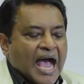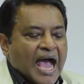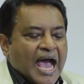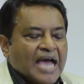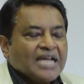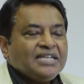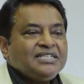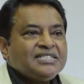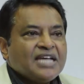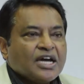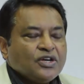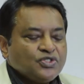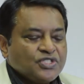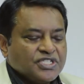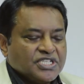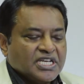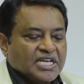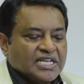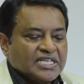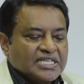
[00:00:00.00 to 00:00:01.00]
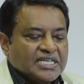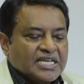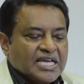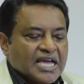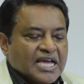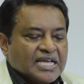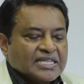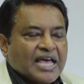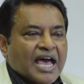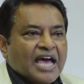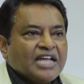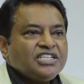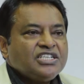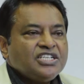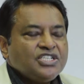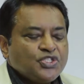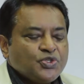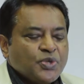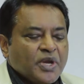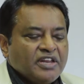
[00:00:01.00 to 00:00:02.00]
Undoubtedly, the
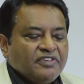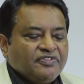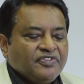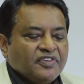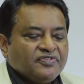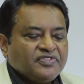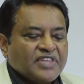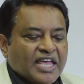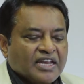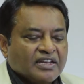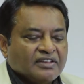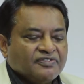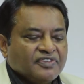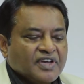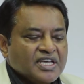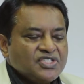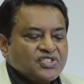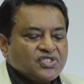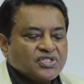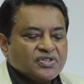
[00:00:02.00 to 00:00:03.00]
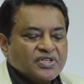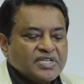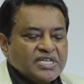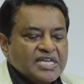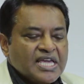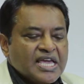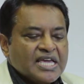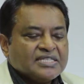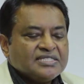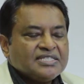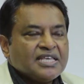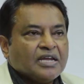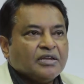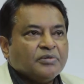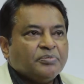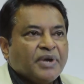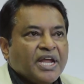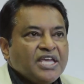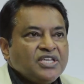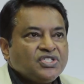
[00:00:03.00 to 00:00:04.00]
125th anniversary
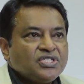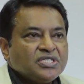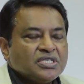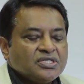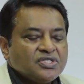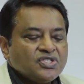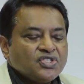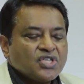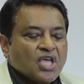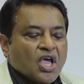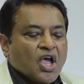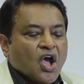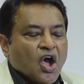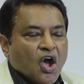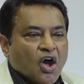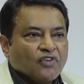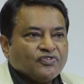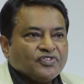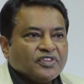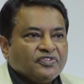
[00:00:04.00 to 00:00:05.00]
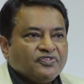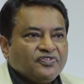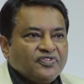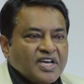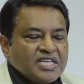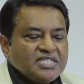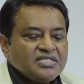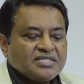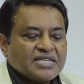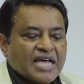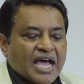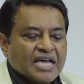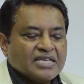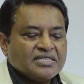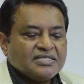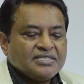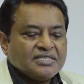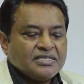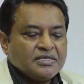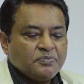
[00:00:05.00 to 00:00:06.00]
celebrations of the first
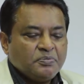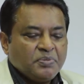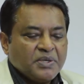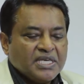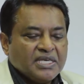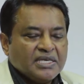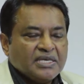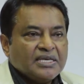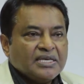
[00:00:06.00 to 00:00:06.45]
ICP